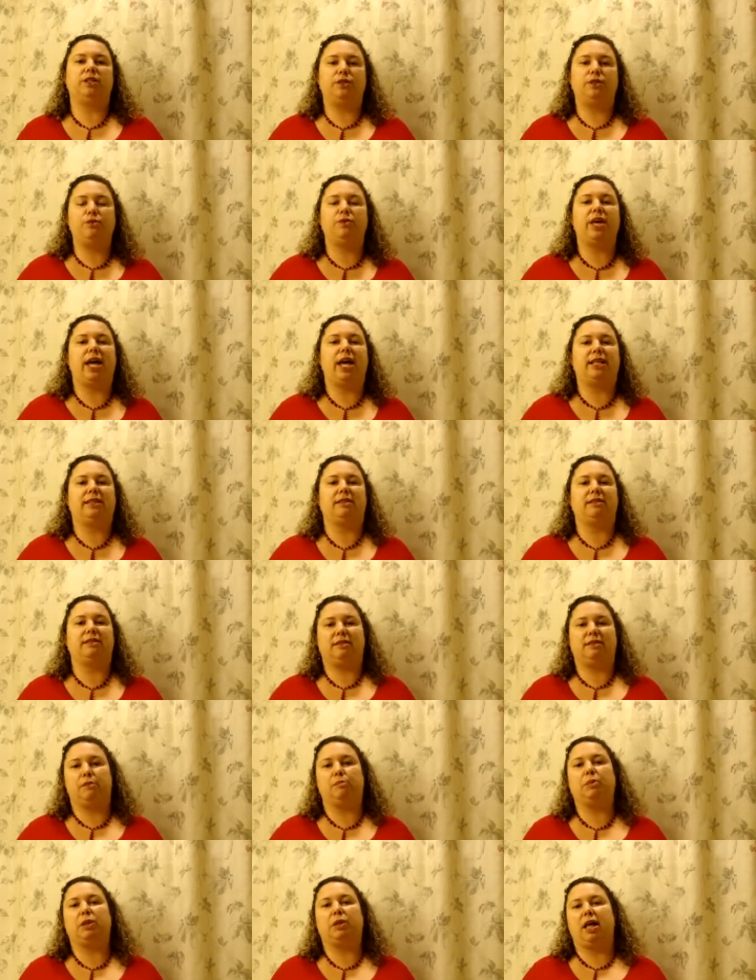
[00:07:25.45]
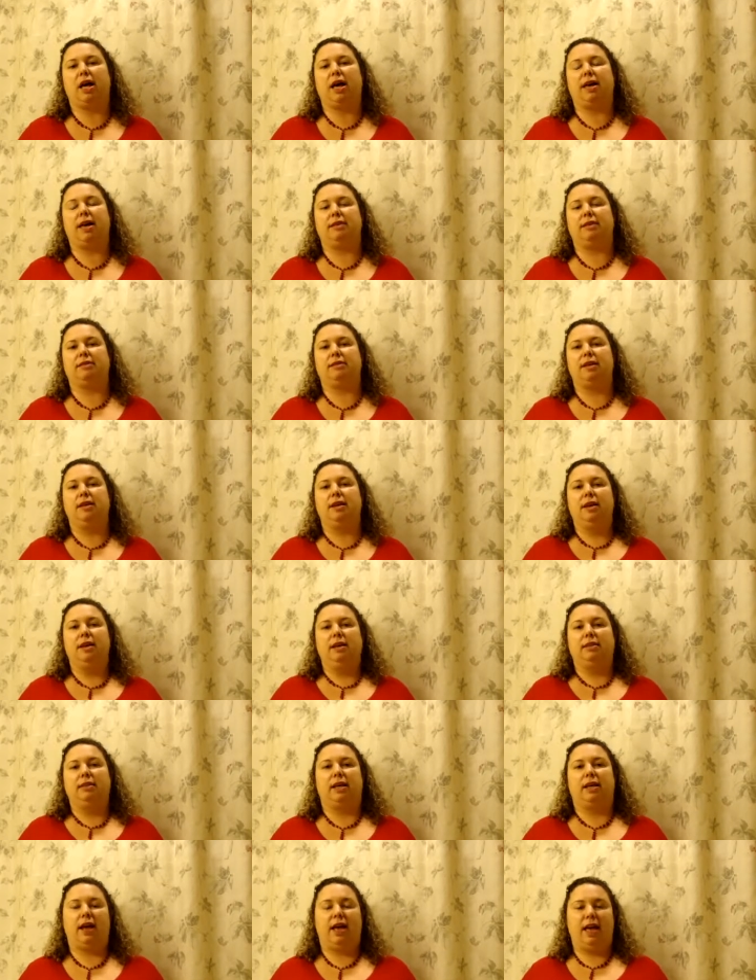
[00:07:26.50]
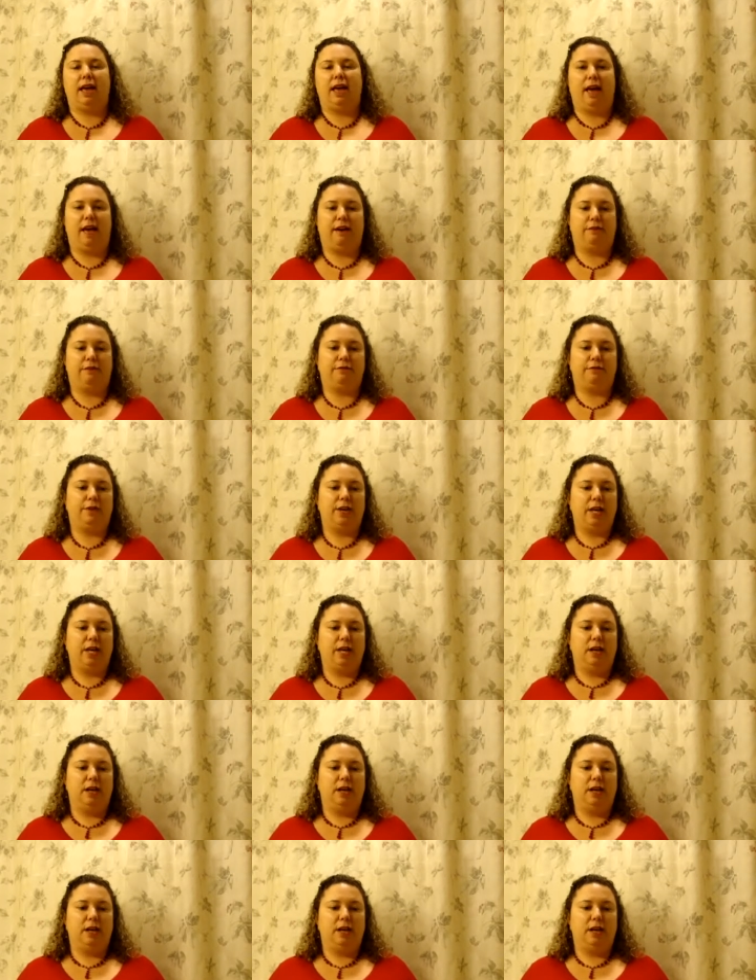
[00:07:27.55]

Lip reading: to do that to symbolize that I have